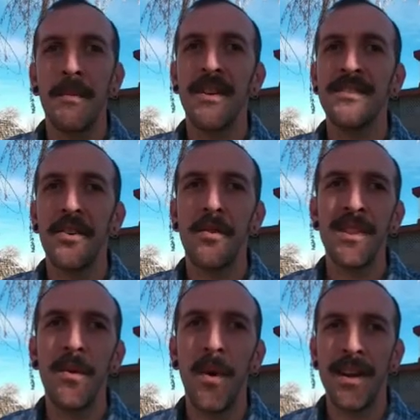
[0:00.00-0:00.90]
going to start with
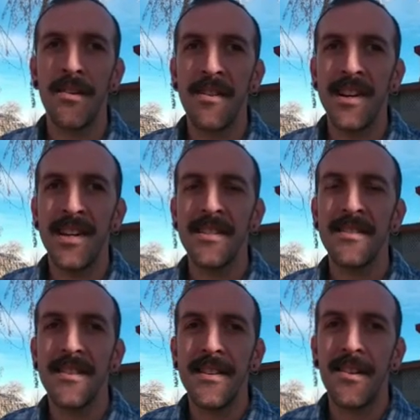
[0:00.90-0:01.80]
the wet
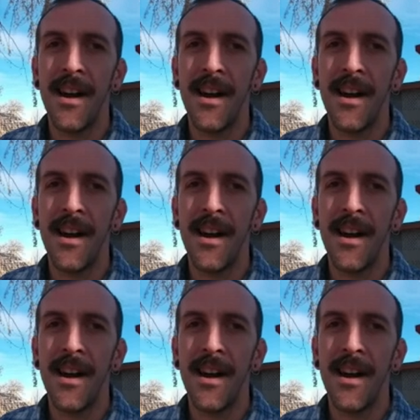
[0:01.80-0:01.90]
ingredients. Here